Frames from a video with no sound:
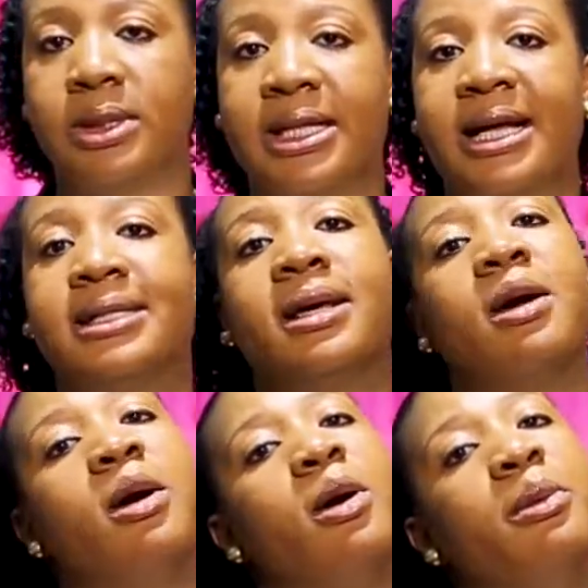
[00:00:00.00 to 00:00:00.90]
start
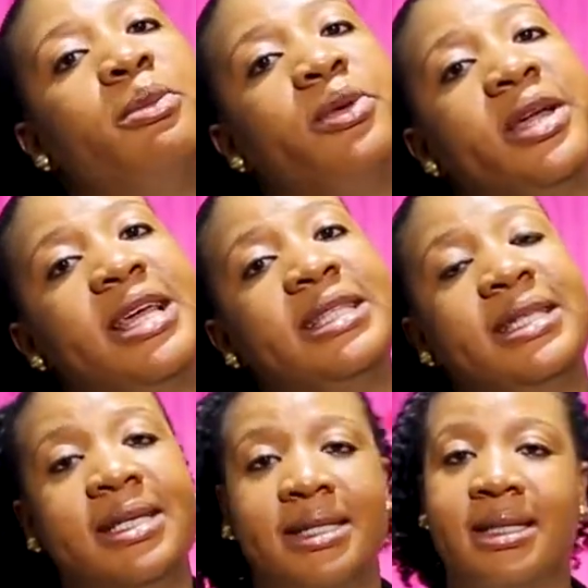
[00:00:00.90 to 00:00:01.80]

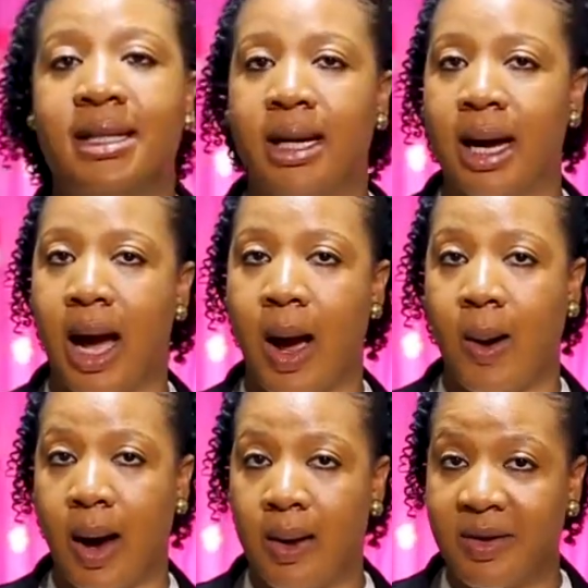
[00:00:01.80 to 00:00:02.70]
preheating
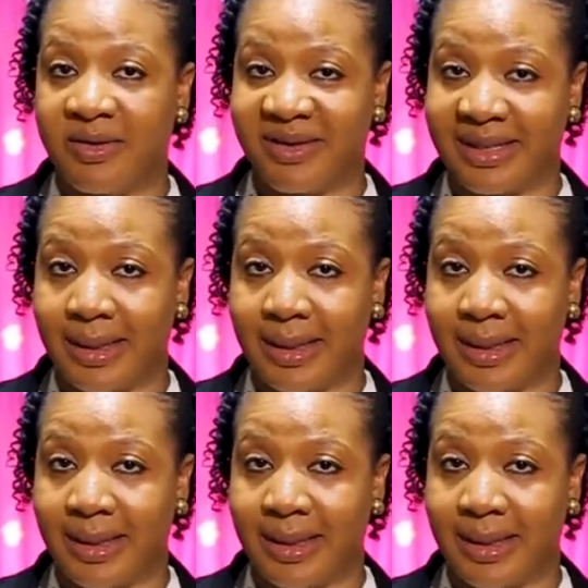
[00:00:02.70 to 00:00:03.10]
our oven.